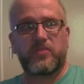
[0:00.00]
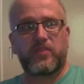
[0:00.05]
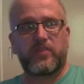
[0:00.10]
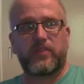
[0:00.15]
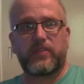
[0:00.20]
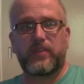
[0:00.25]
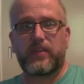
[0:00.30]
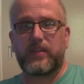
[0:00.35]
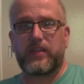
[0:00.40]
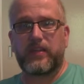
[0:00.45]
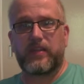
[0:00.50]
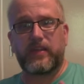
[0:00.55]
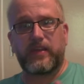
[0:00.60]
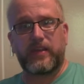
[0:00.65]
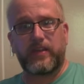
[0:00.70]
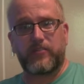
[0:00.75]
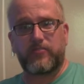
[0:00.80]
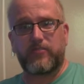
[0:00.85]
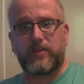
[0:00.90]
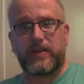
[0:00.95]
the
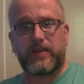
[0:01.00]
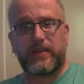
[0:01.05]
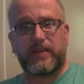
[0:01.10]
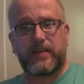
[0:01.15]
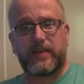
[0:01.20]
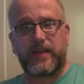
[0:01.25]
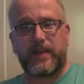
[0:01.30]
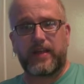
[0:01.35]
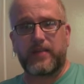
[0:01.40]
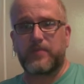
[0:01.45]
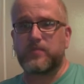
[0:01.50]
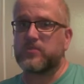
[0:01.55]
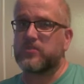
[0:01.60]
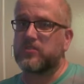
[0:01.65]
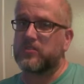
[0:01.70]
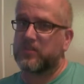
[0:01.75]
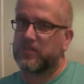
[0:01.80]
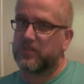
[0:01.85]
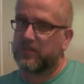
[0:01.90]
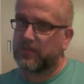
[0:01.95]
ingredient
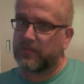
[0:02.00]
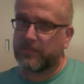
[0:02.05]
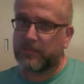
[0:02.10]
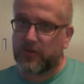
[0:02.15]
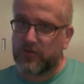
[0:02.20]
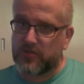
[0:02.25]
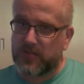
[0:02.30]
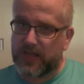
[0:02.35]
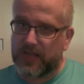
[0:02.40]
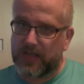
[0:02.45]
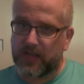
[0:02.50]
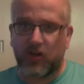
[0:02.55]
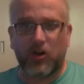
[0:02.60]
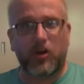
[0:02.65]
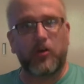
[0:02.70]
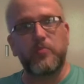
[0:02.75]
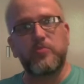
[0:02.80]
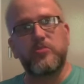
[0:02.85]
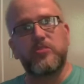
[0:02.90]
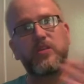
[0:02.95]
names, mosaic
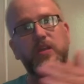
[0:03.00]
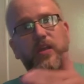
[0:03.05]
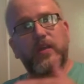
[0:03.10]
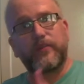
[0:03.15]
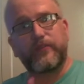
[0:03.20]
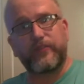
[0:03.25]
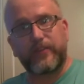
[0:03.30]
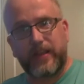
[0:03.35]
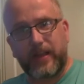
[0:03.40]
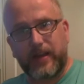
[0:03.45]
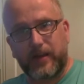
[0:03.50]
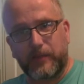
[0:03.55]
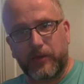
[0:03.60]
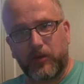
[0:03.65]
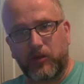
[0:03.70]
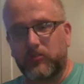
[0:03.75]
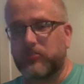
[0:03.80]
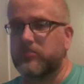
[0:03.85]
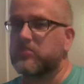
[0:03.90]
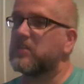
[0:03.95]
hops, Vienna
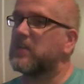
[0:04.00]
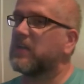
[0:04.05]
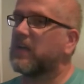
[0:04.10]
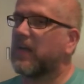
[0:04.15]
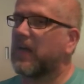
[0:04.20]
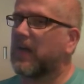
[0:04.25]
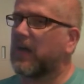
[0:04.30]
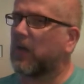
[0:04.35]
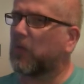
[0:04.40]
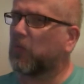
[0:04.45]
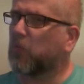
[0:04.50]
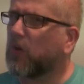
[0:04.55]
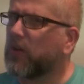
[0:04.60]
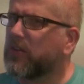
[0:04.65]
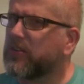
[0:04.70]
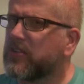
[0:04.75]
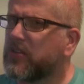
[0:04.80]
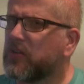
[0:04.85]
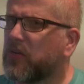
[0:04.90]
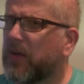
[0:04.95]
malt. Wanted
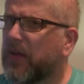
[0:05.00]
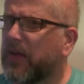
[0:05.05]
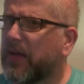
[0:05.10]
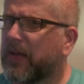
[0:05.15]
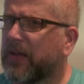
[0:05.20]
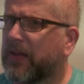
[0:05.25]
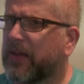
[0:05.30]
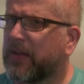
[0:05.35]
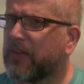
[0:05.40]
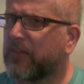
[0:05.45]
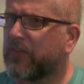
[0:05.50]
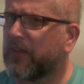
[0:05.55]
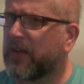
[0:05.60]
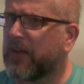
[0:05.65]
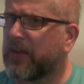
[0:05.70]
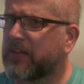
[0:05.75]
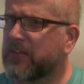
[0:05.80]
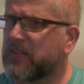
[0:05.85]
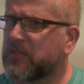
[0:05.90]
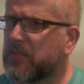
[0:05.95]
to do a
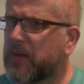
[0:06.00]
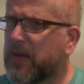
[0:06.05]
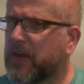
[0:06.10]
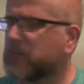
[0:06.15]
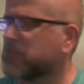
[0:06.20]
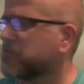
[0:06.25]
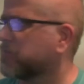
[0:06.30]
Vienna smash,